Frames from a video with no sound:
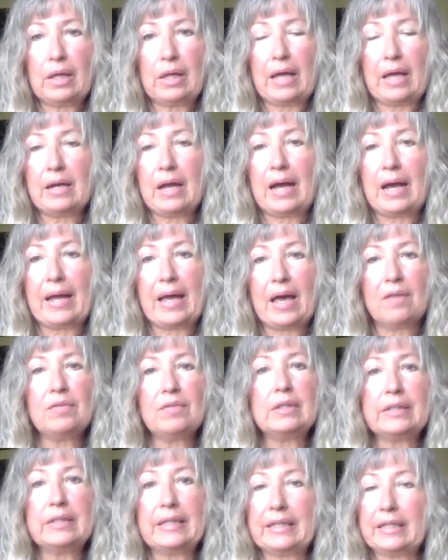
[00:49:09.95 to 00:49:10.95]
And I have
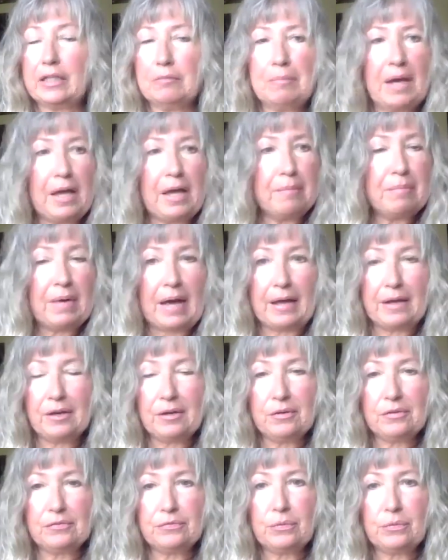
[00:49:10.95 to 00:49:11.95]
a link in my
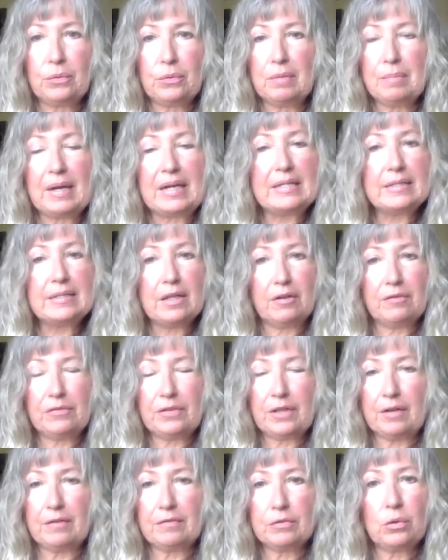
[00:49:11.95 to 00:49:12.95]
bio for my
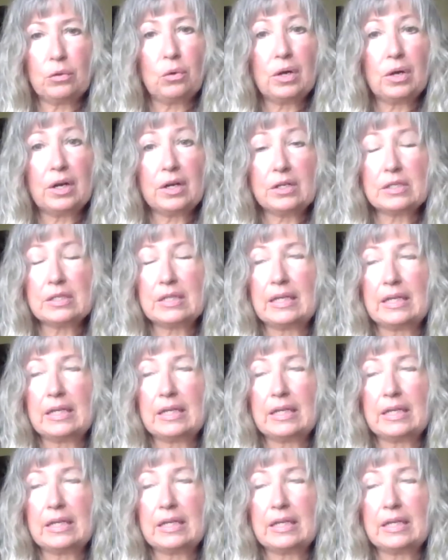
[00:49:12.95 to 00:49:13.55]
self-love course.